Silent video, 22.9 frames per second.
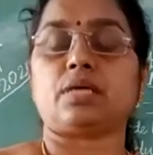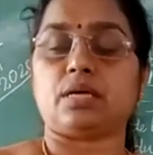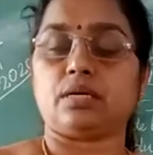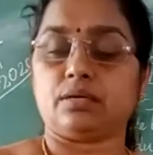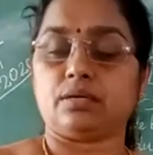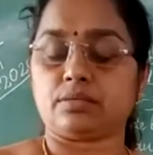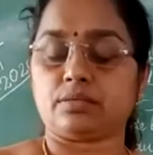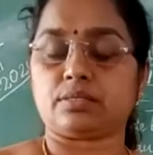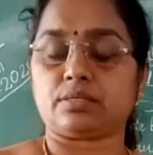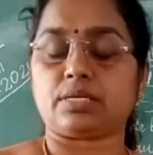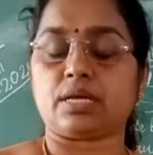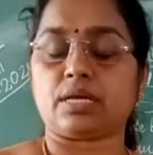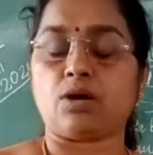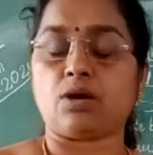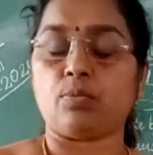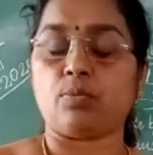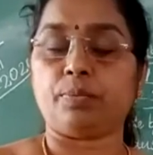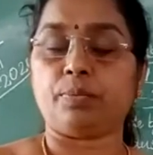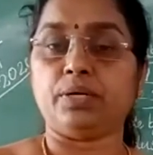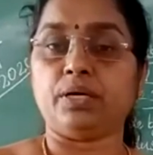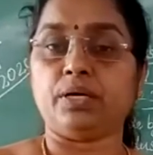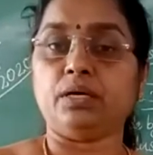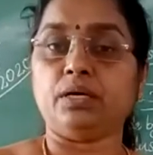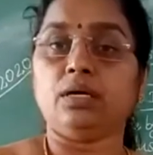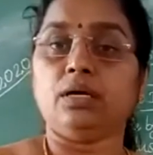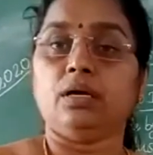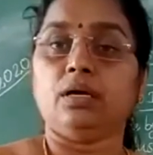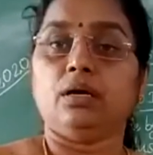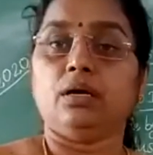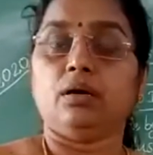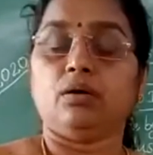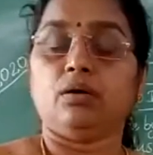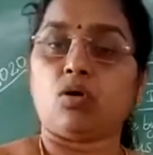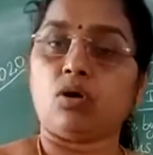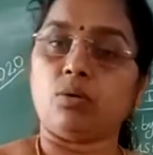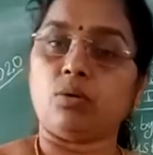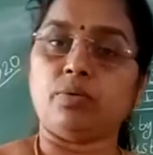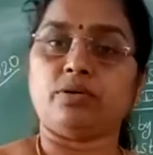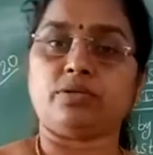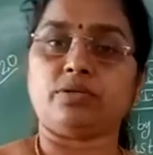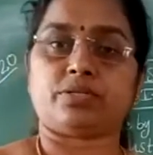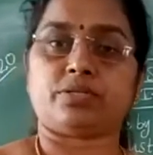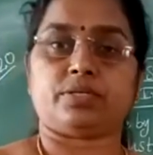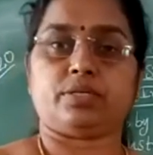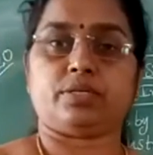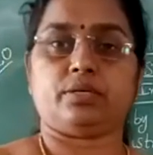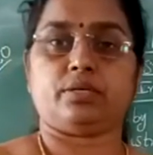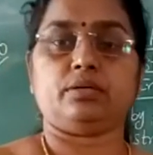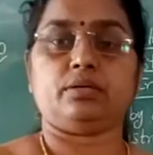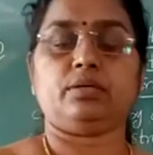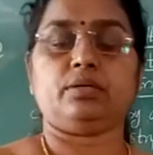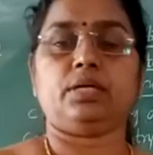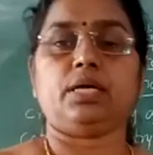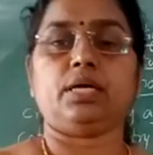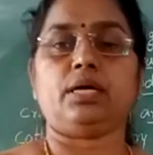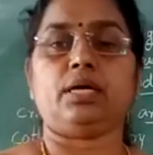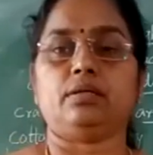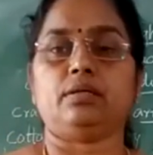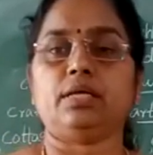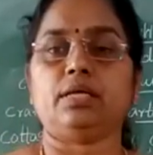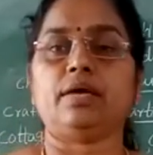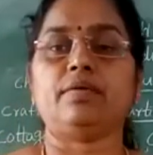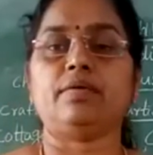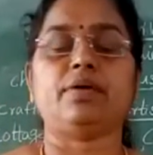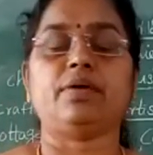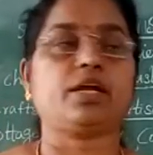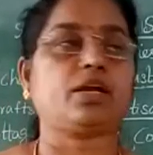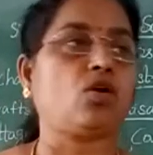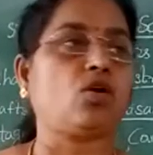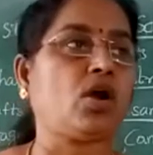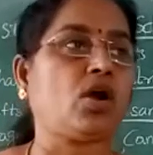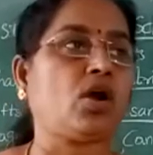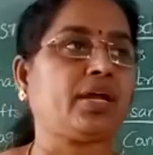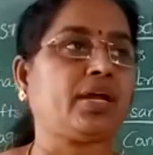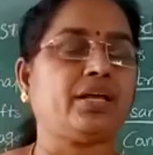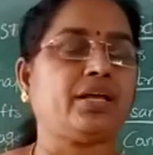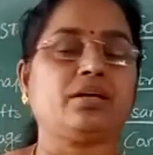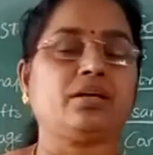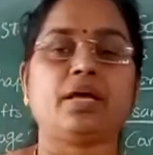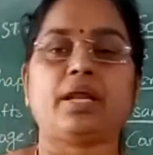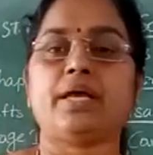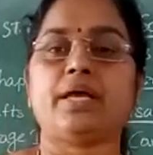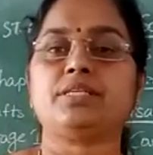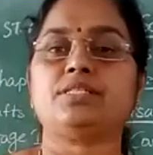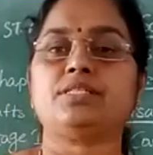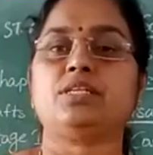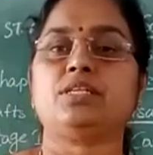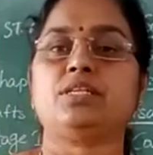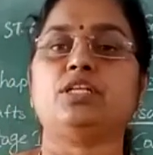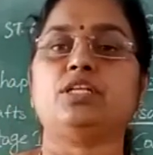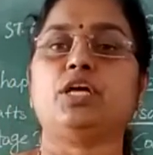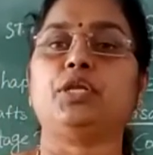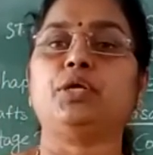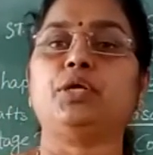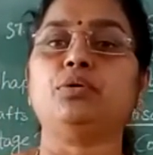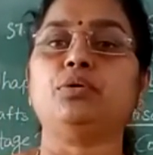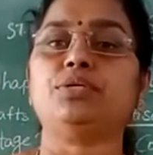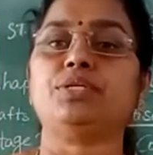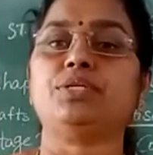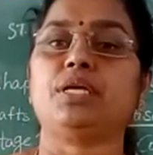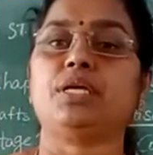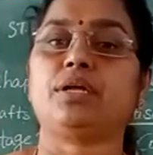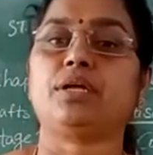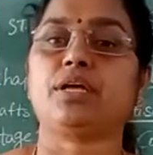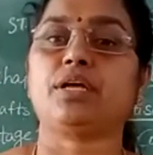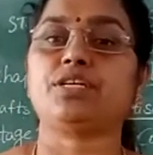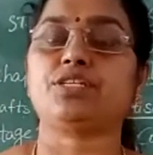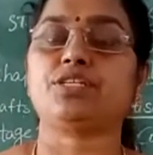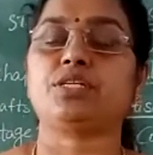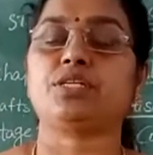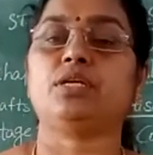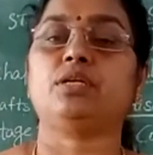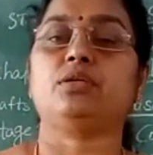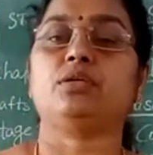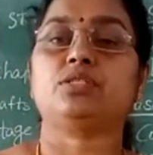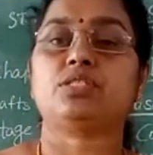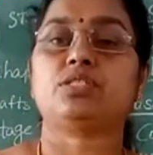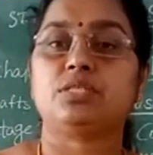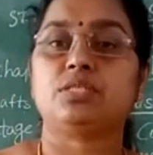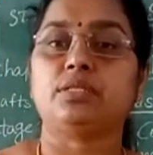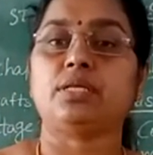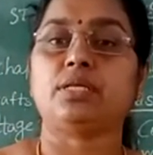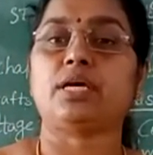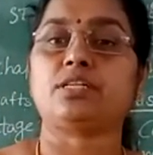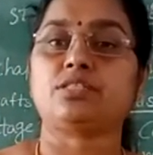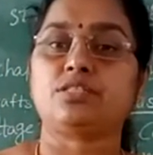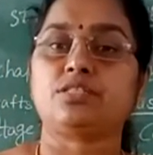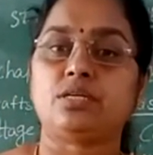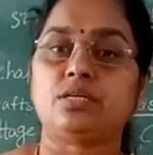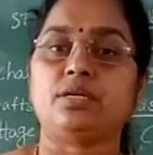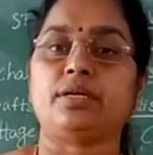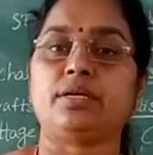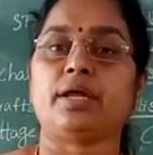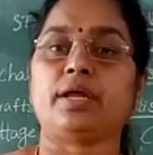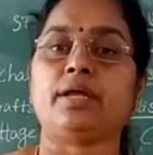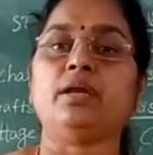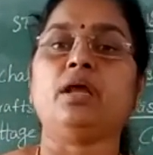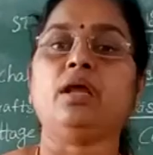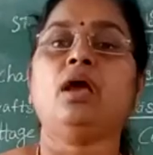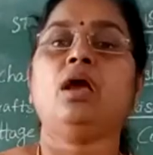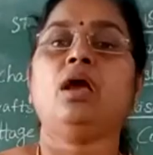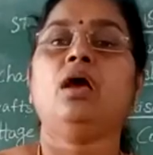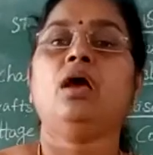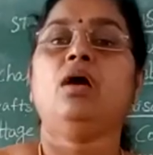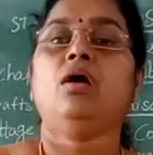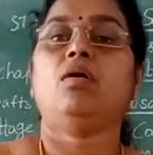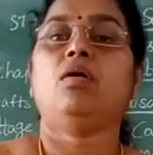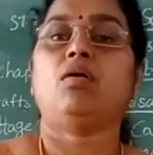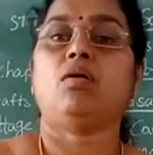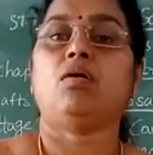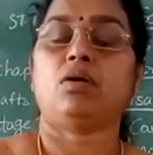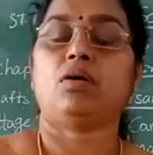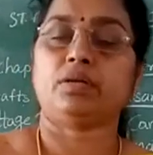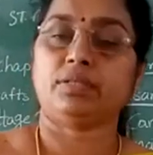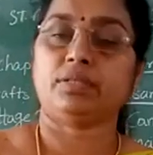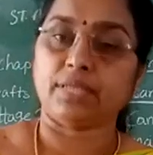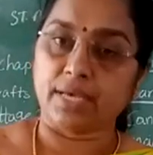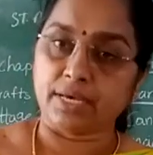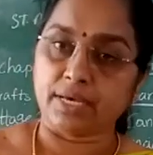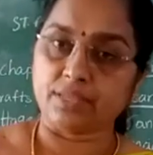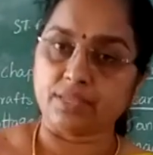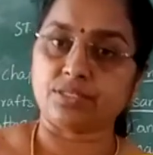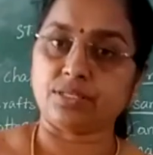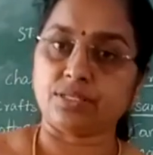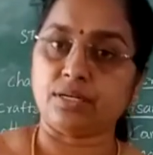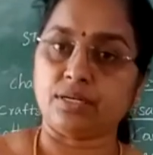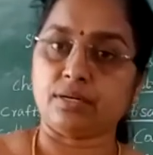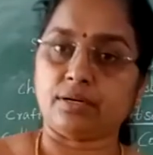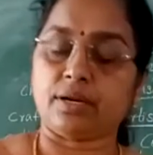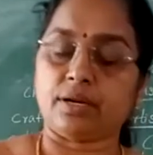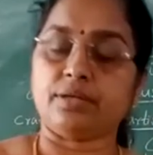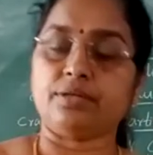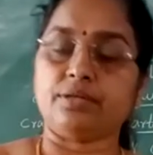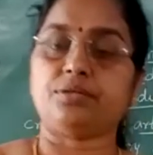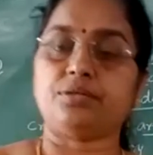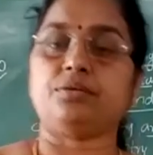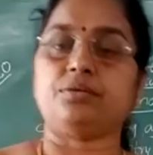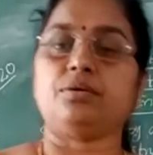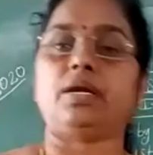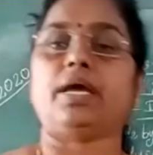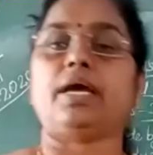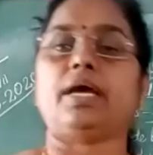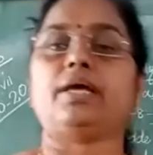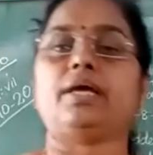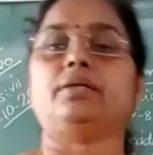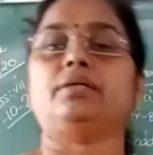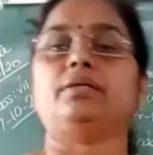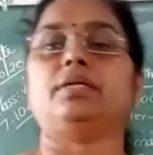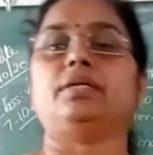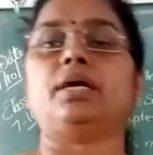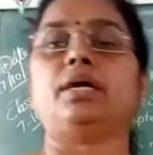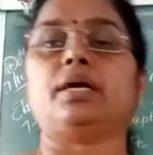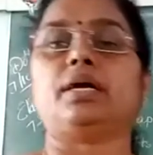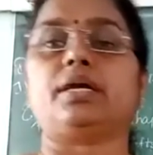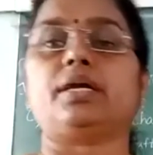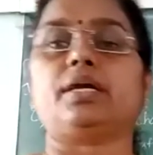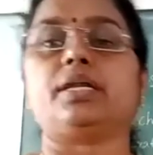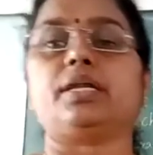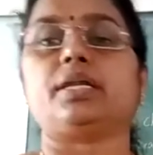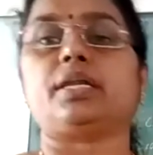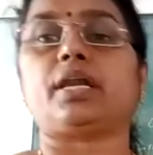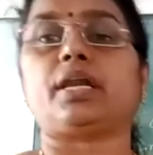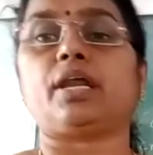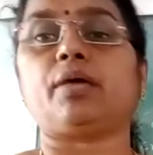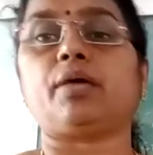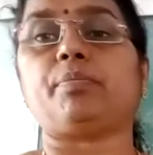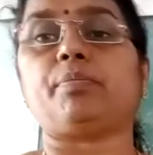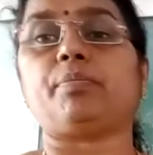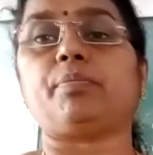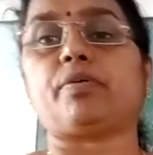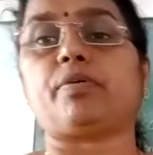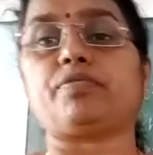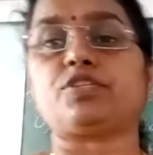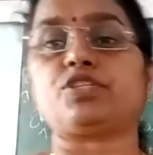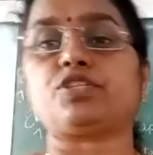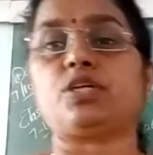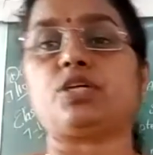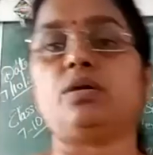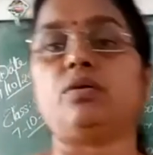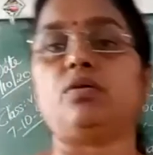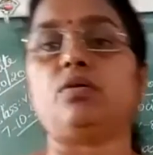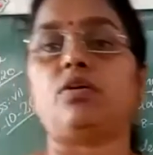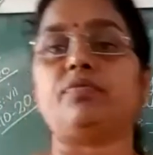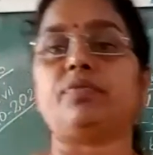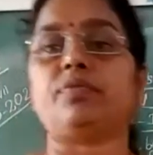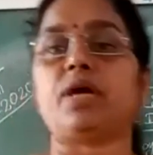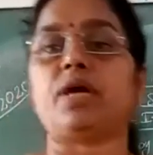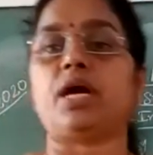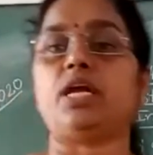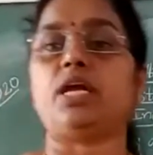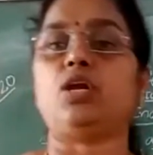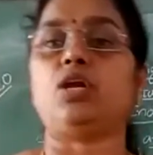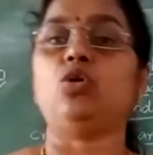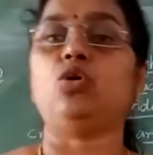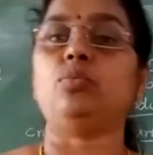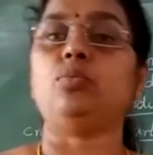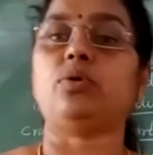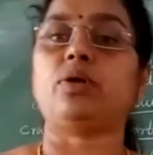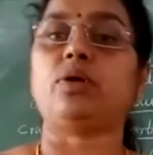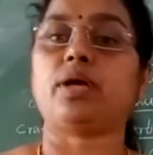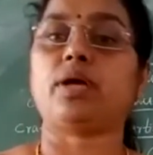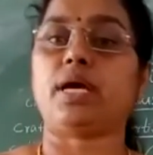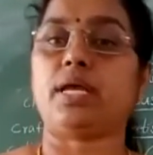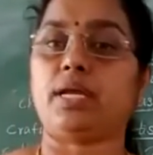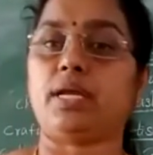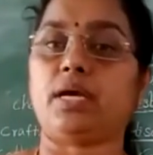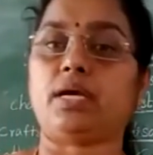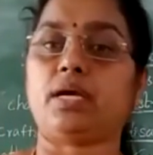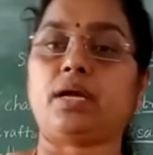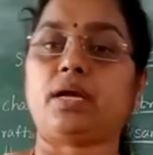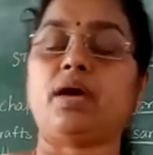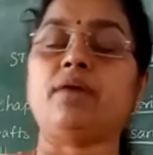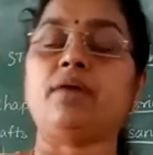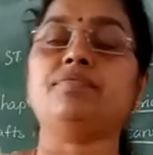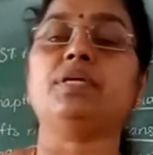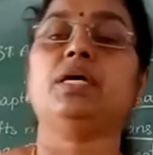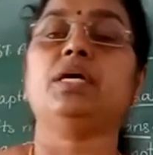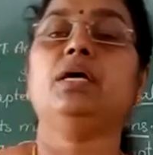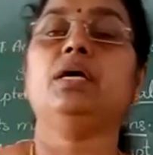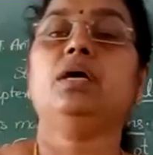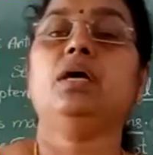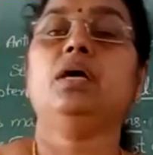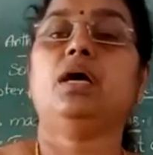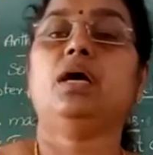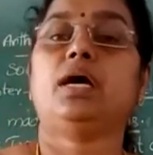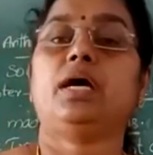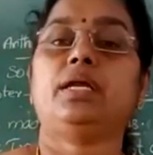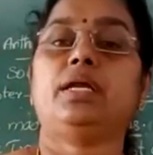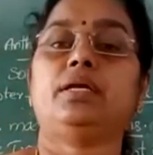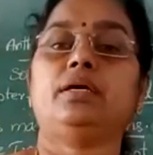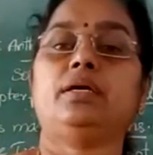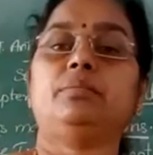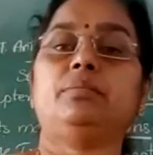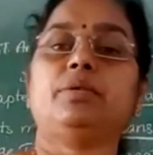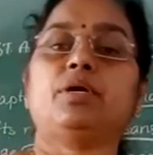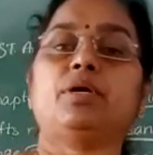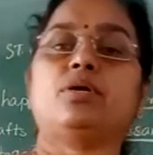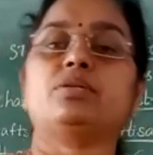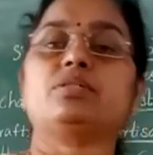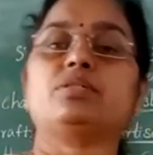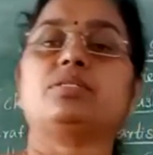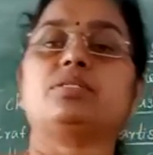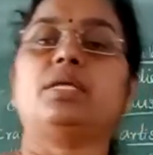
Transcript: stopped almost, they were not encouraged the new generation, their children or their children to learn the hereditary profession of handloom or handicraft. And because